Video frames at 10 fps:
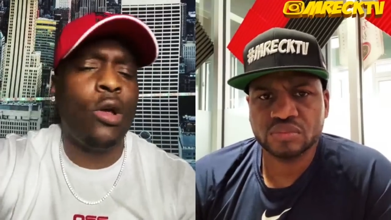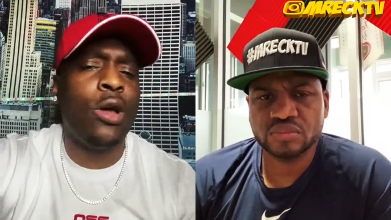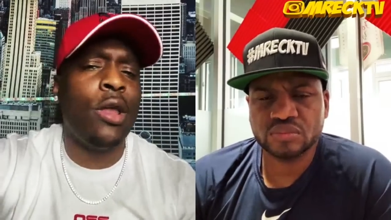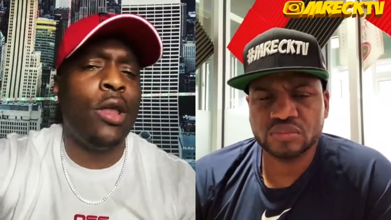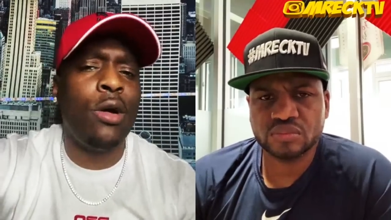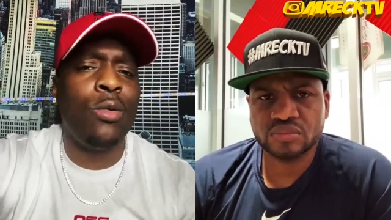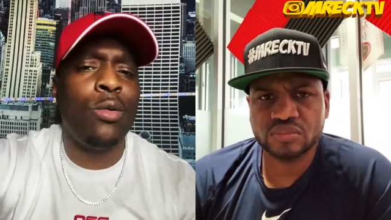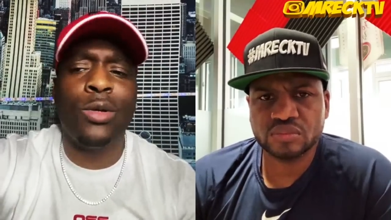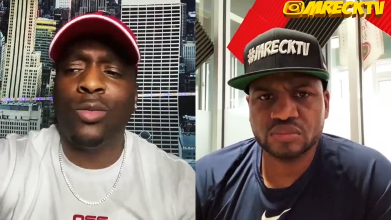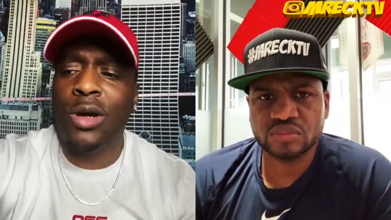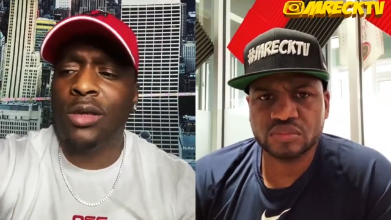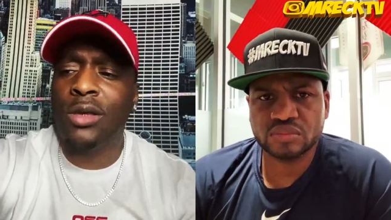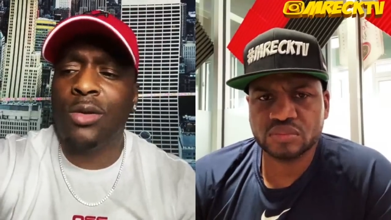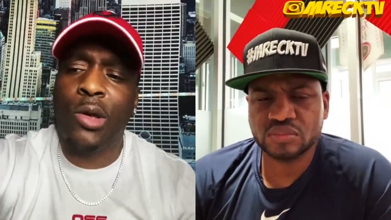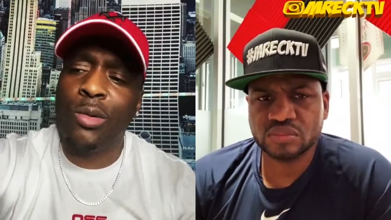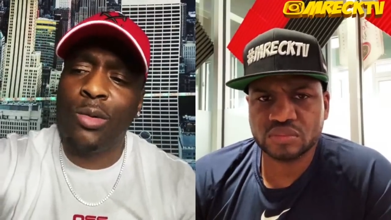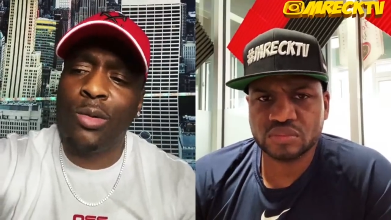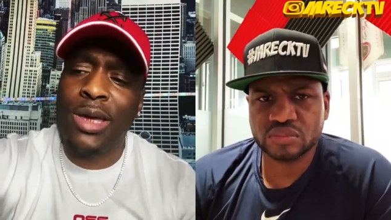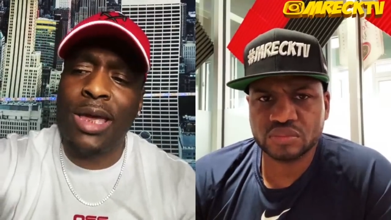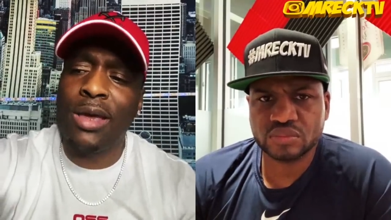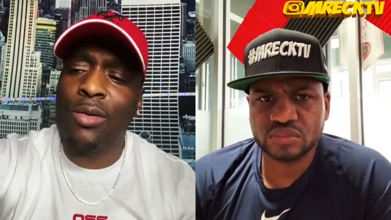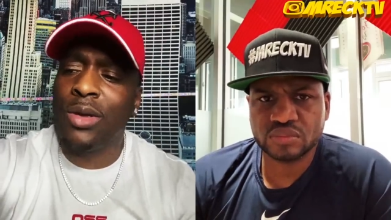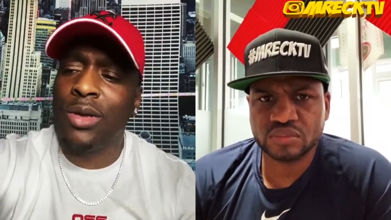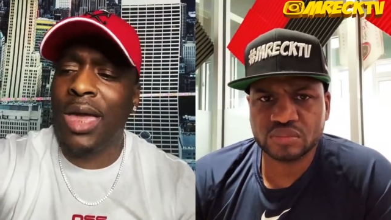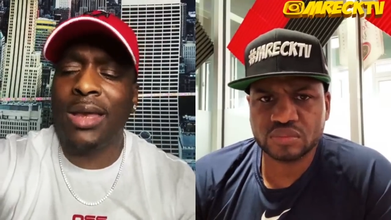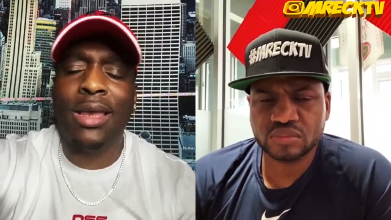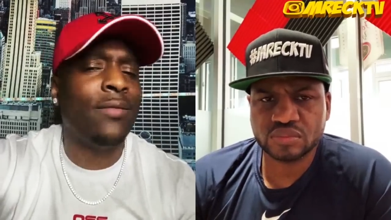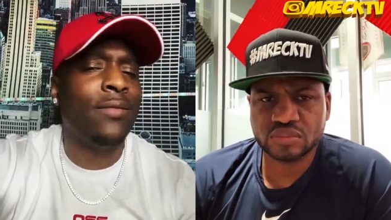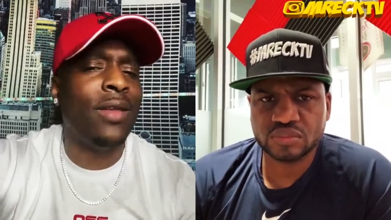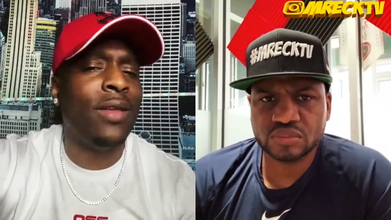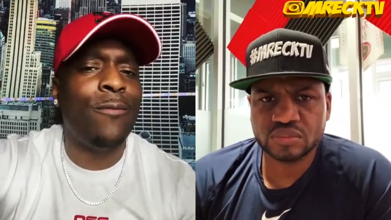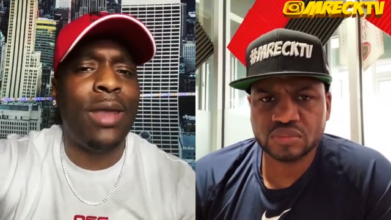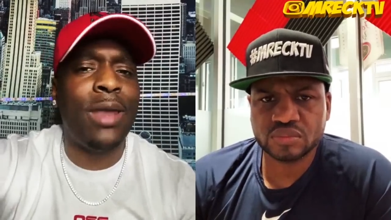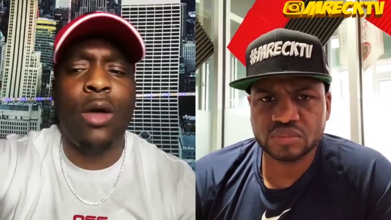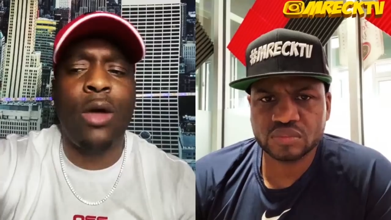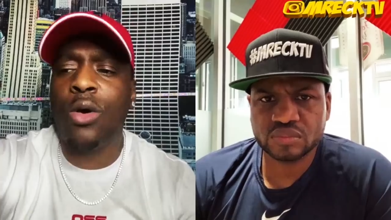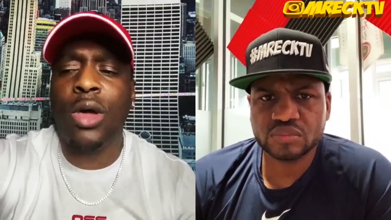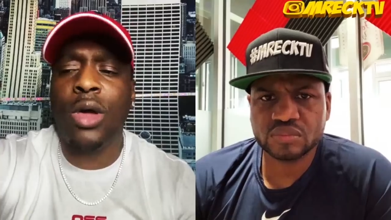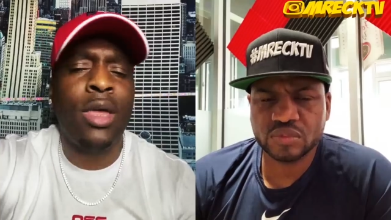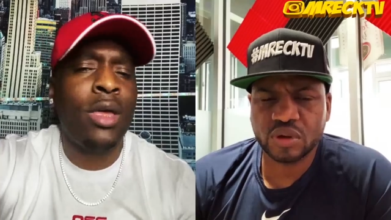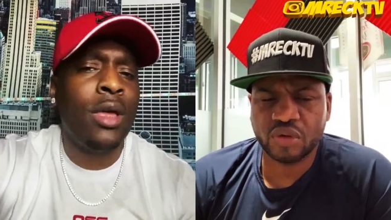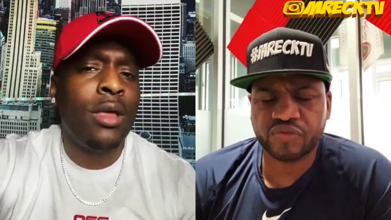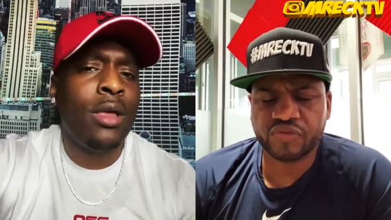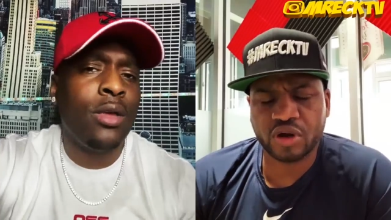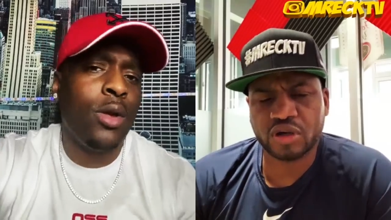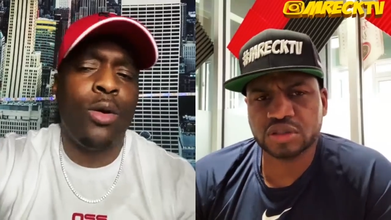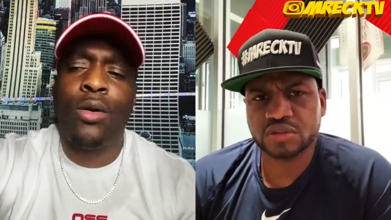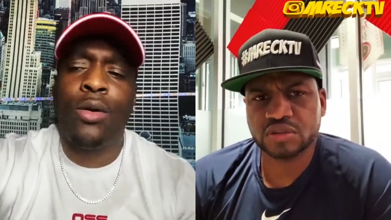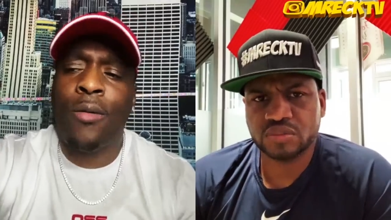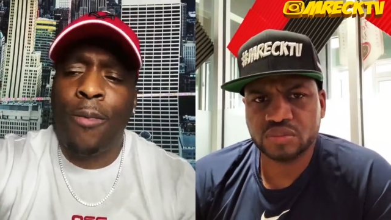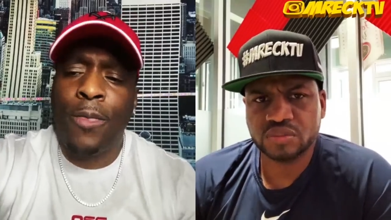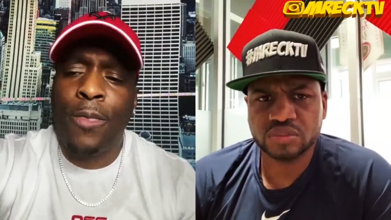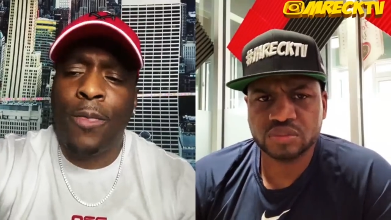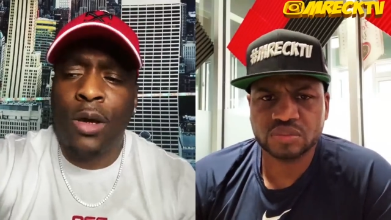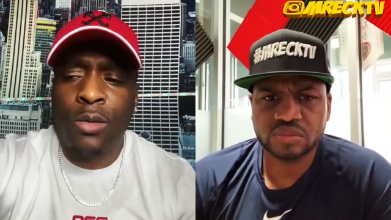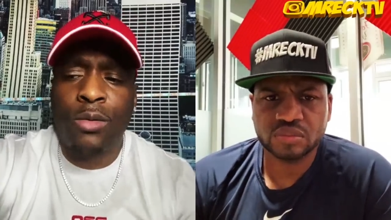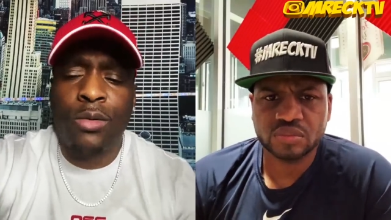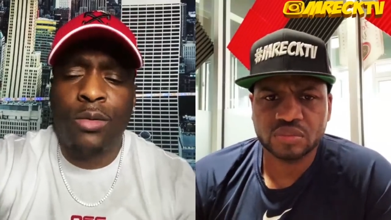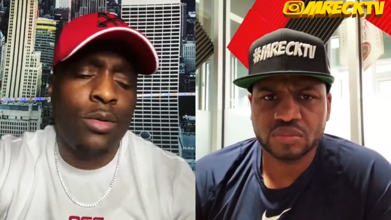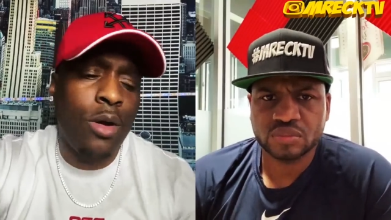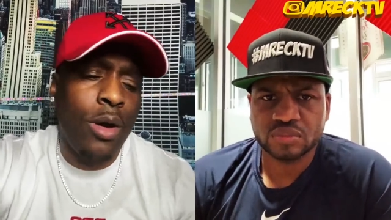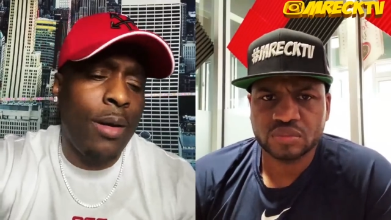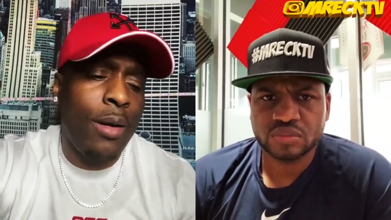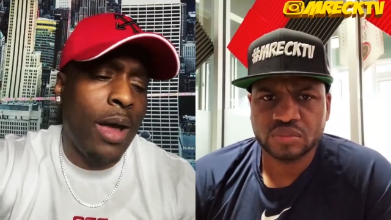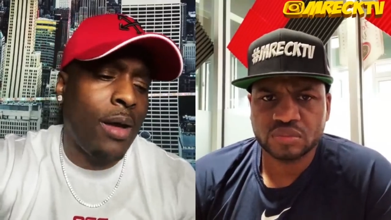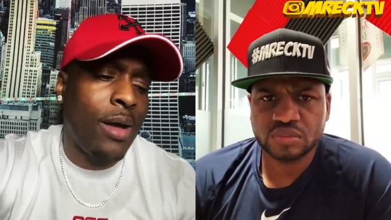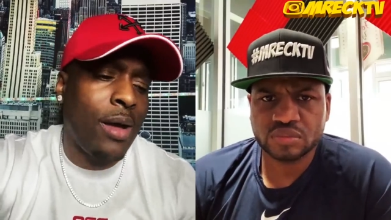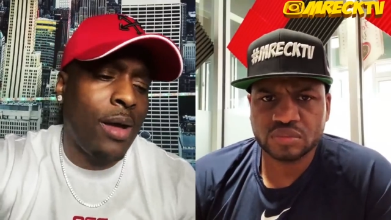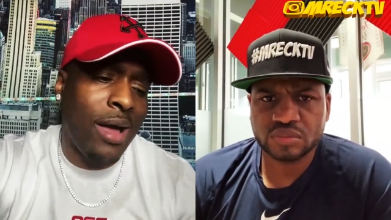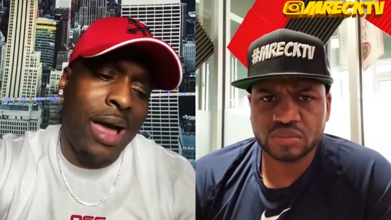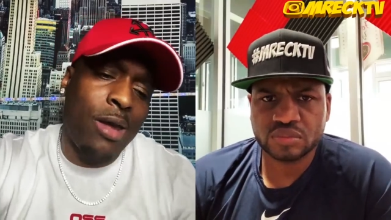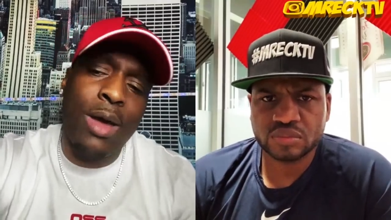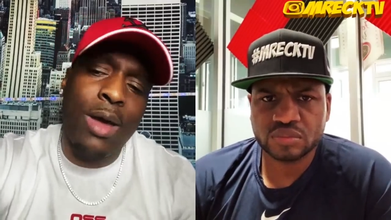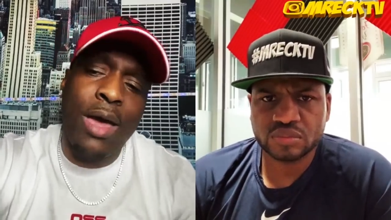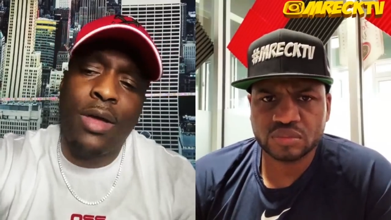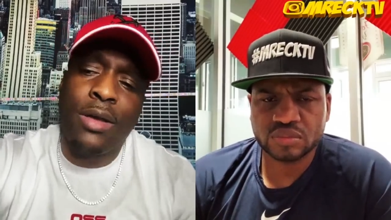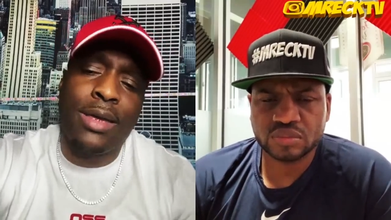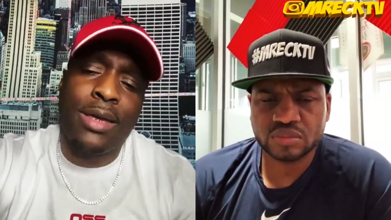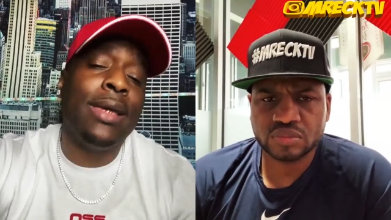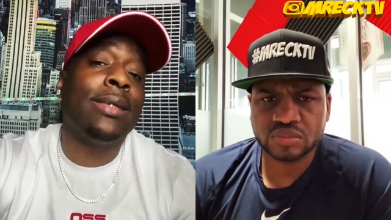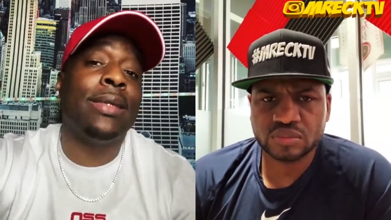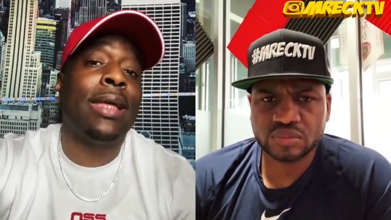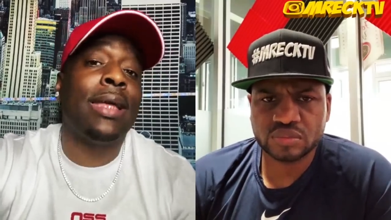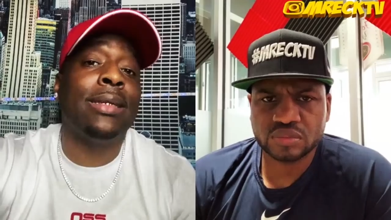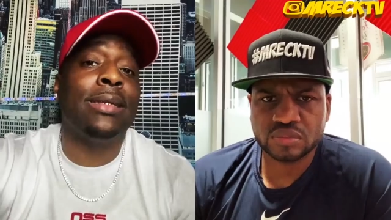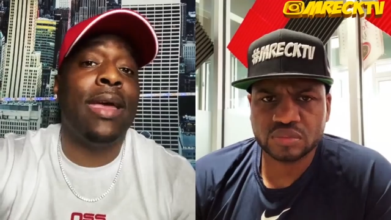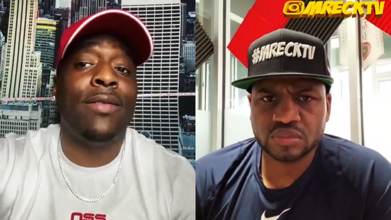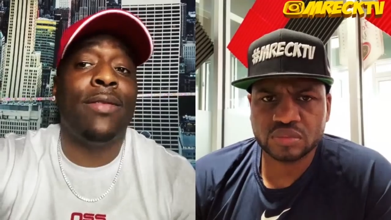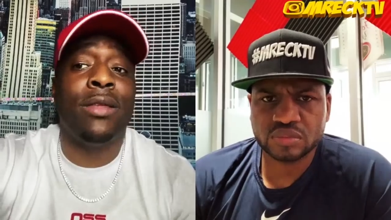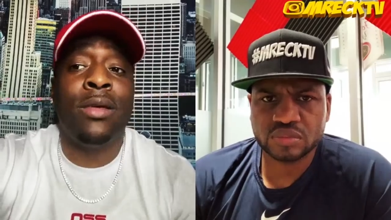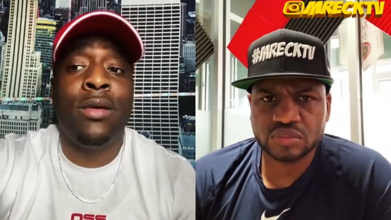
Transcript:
Speaker 1: going on, what's what. You know, you can't can't live life without knowing. Of course. So you know, I I I, I don't have nothing against it. I just haven't